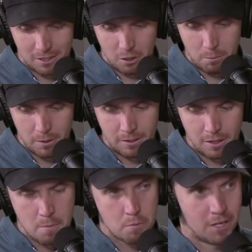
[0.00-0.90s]
Open,
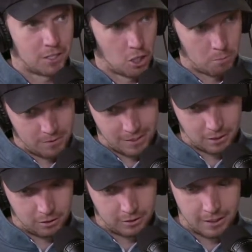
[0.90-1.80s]
the British Open they
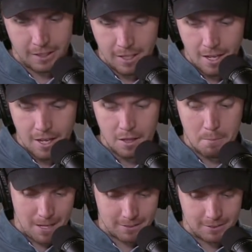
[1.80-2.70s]
called it, the
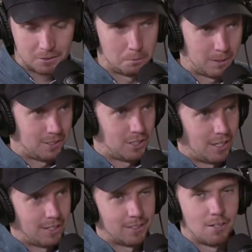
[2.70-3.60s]
Masters or the
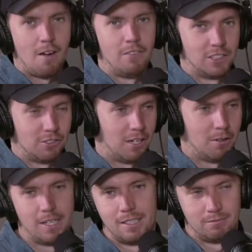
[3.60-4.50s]
PGA. So obviously straight
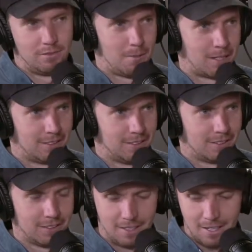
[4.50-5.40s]
away, the
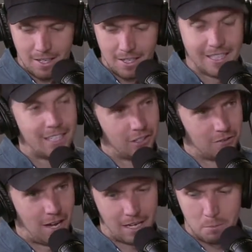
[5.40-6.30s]
Masters. He got it
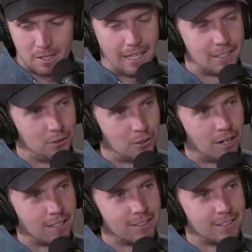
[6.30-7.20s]
right and won 92
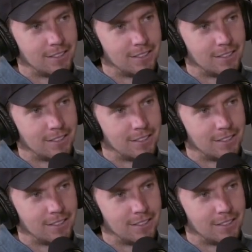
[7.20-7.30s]
grand.